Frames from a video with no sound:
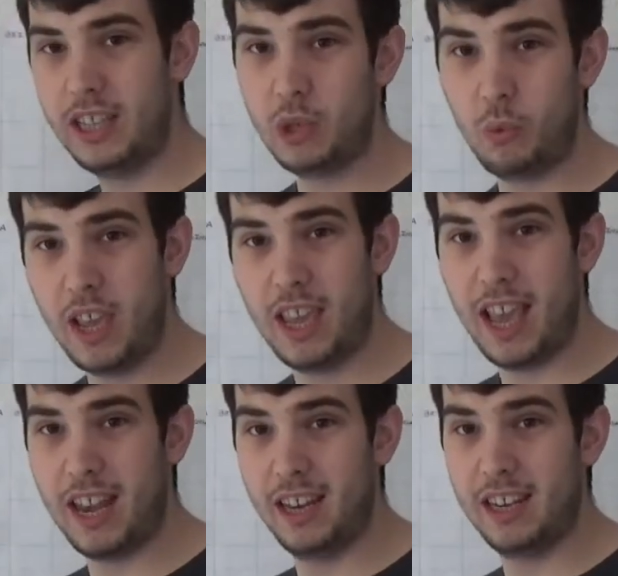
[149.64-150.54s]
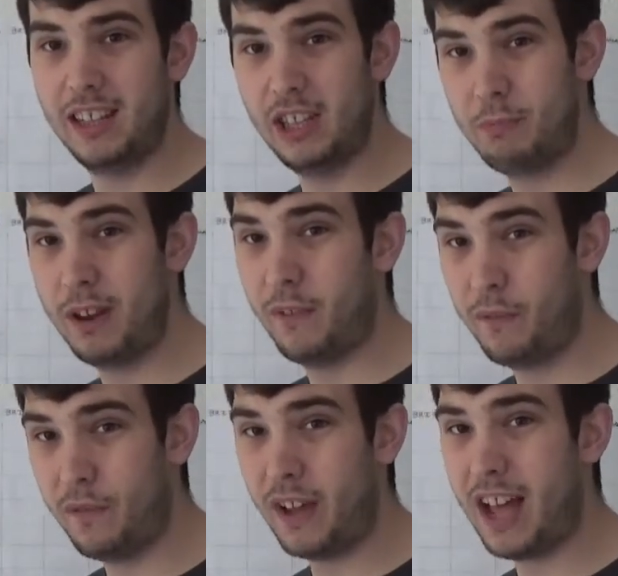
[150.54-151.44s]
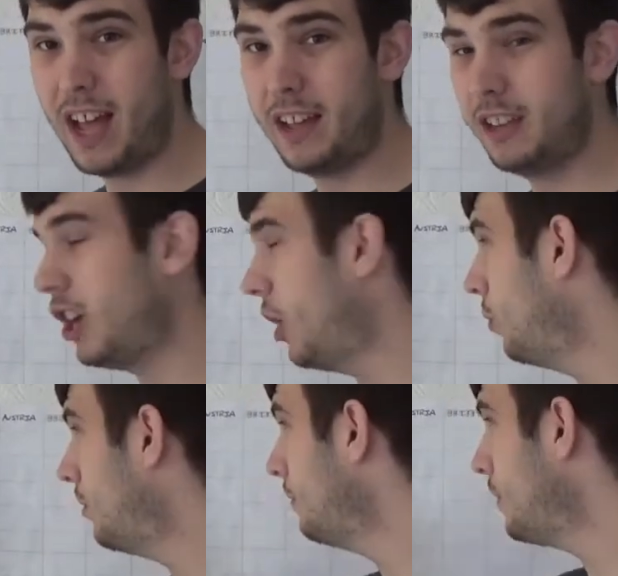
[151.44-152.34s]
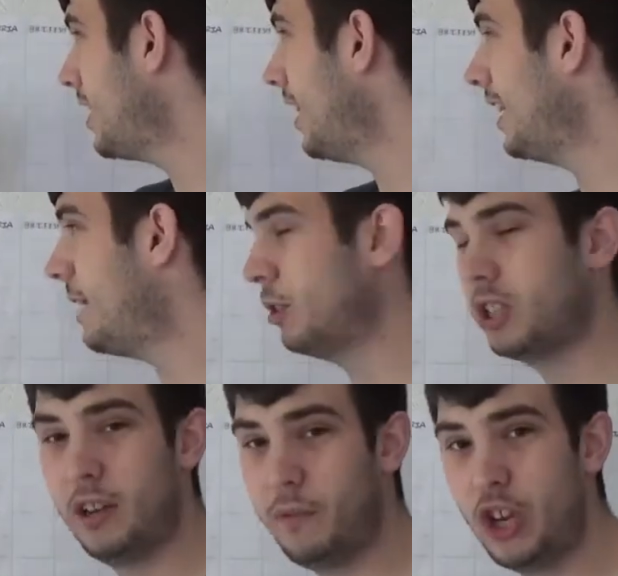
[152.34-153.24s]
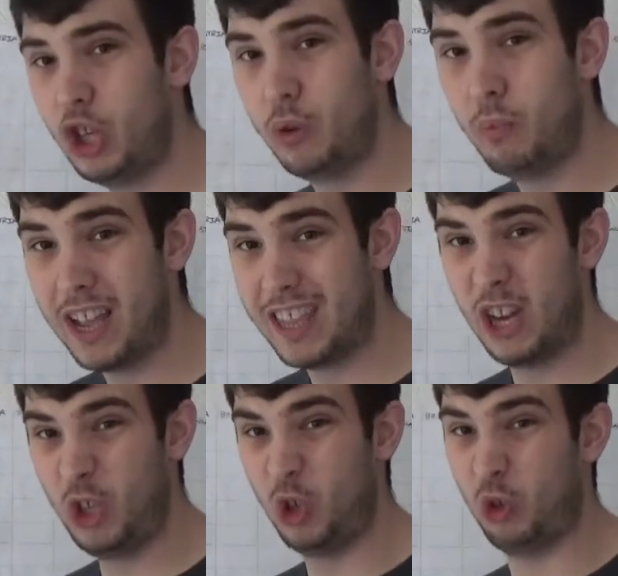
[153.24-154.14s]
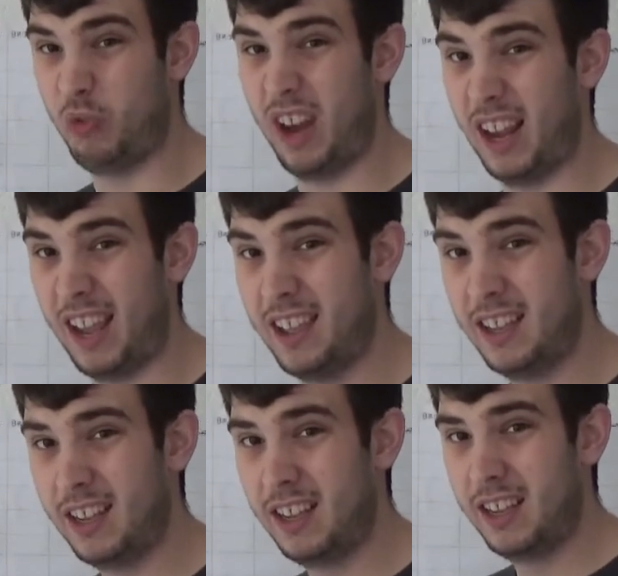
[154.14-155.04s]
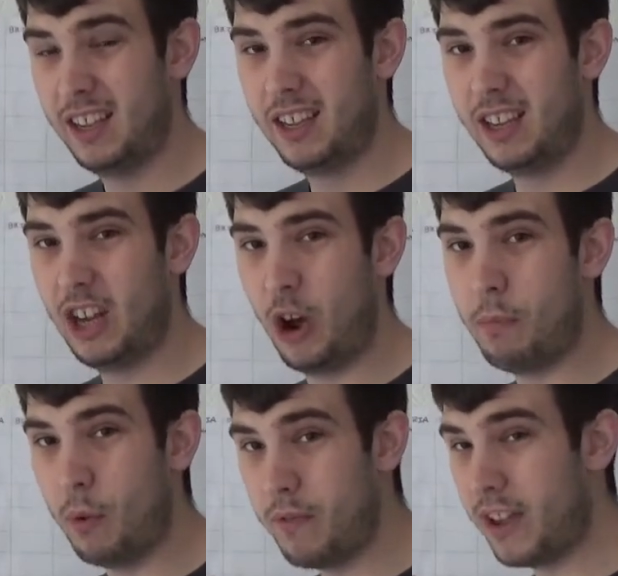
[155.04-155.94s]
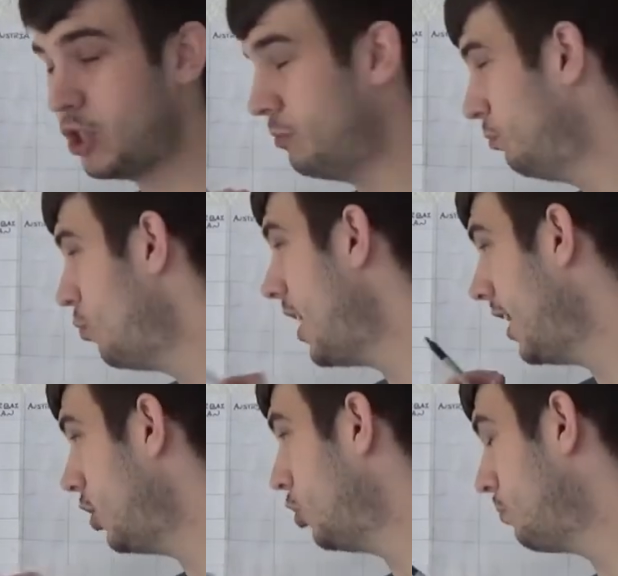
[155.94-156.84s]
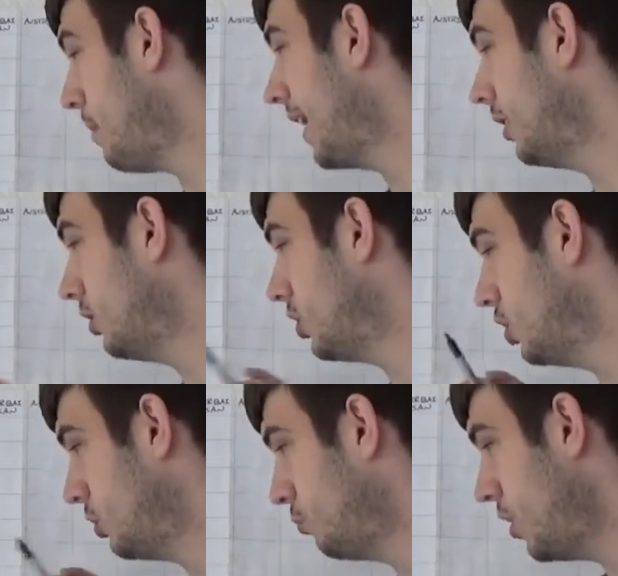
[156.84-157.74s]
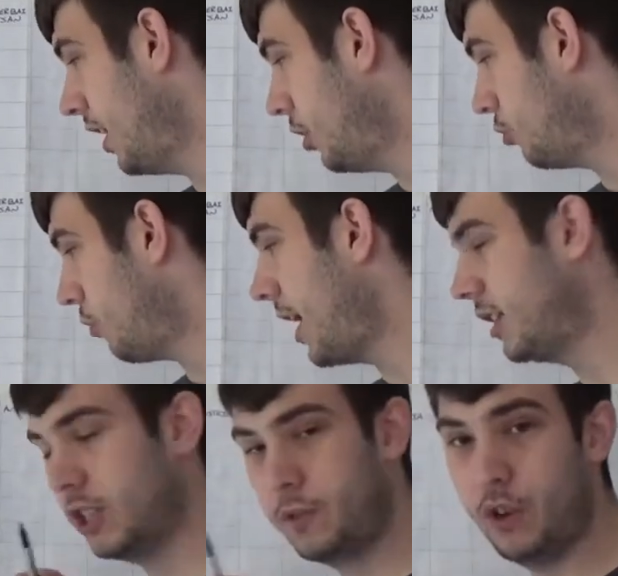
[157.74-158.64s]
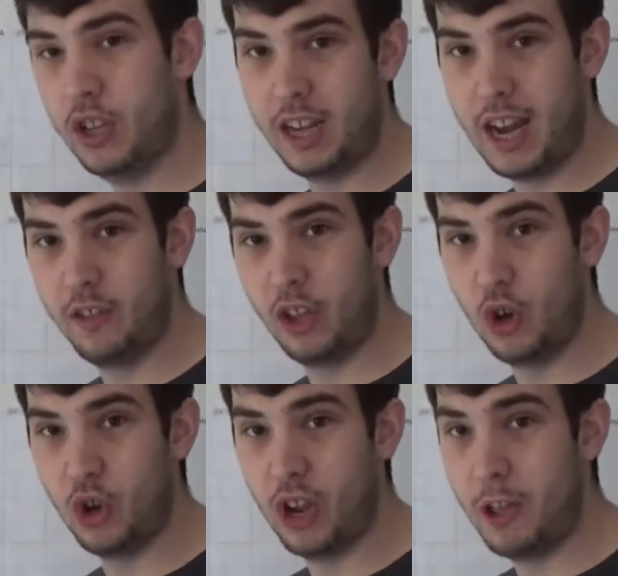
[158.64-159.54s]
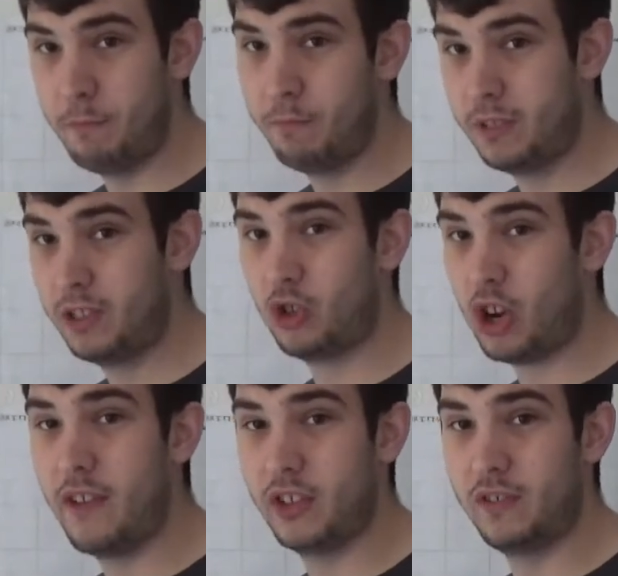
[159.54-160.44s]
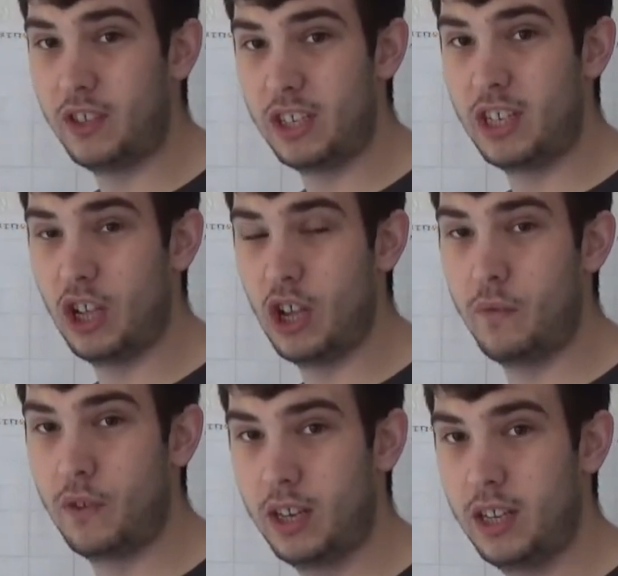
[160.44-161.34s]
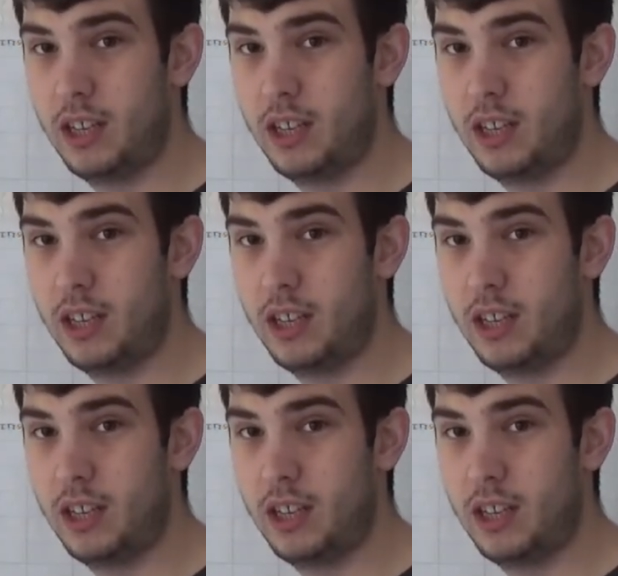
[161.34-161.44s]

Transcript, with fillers: this weekend there's been a far, you know, Vettel and Hamilton are finishing where they should, really. You know, but we've had some really good battles and some really good races further down the order, and drivers have deserved,